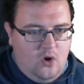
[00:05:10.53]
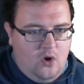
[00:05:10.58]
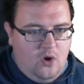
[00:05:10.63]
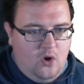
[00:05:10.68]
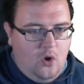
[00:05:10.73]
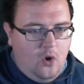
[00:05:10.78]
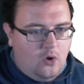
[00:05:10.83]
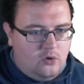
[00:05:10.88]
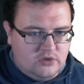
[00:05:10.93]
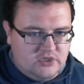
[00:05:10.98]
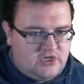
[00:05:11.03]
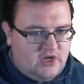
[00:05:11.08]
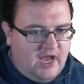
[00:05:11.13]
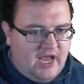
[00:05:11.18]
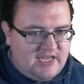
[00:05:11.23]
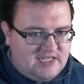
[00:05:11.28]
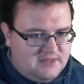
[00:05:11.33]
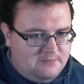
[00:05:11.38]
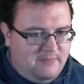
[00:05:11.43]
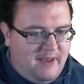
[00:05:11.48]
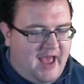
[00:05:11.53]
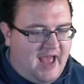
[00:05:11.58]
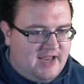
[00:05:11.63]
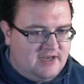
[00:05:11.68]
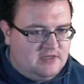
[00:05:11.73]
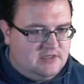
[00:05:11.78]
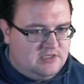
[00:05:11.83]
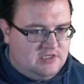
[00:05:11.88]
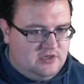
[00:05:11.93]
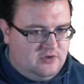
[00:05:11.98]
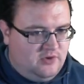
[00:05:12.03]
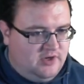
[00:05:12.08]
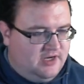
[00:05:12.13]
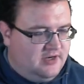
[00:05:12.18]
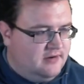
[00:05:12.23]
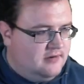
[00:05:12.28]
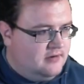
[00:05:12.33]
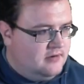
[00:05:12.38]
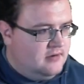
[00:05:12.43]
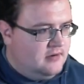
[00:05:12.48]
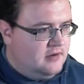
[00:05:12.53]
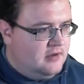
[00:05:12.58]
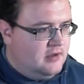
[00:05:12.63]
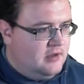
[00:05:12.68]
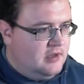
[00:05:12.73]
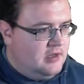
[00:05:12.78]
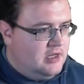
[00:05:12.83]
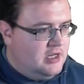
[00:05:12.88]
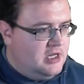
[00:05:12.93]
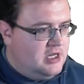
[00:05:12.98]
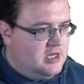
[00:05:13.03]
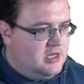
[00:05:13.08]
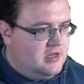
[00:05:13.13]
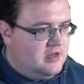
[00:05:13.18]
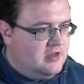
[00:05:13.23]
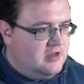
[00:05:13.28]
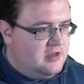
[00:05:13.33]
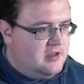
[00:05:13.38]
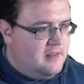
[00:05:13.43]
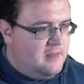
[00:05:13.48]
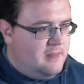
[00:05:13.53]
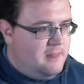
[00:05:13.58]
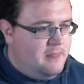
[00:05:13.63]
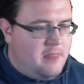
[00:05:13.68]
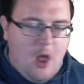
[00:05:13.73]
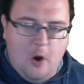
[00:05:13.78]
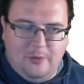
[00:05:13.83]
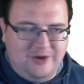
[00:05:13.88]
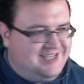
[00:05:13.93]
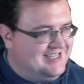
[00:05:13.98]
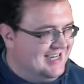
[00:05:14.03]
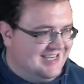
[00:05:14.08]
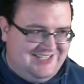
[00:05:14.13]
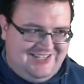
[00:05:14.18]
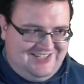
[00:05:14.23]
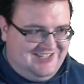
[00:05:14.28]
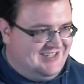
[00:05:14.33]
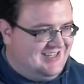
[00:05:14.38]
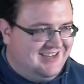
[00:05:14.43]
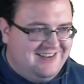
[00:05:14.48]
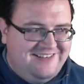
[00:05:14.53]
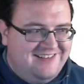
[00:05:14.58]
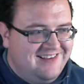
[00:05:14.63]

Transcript: also has a pattern to it. No, it doesn't.